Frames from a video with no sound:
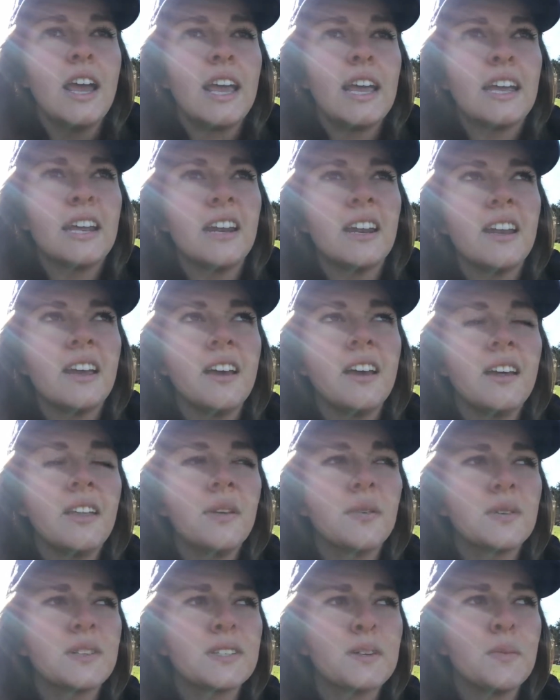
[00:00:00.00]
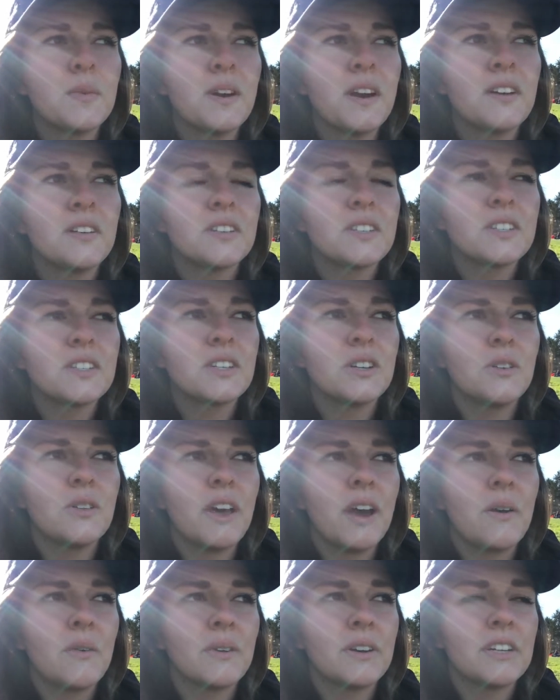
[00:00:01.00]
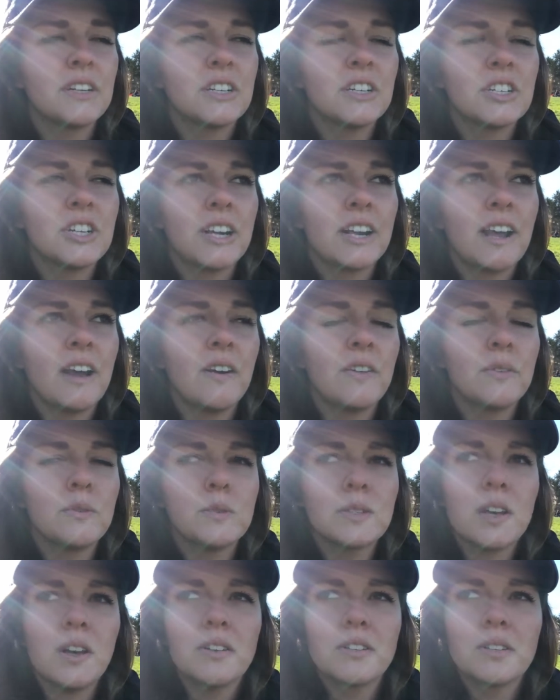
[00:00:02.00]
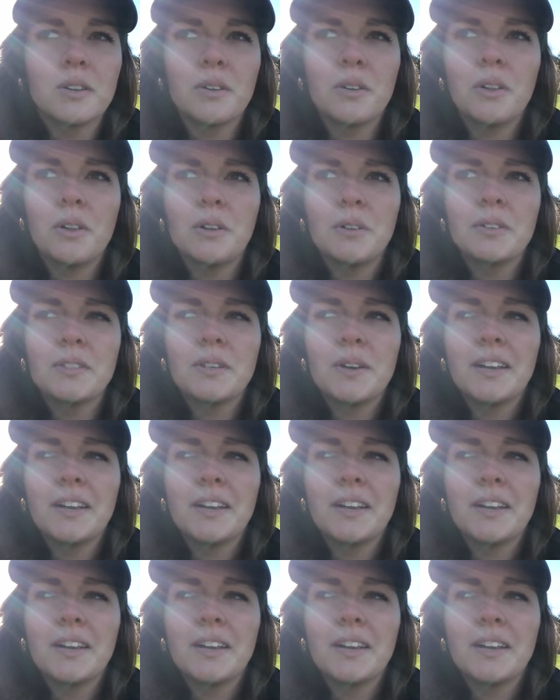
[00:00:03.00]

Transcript: And there was somewhere else too that I wanted to check out, and it was also closed.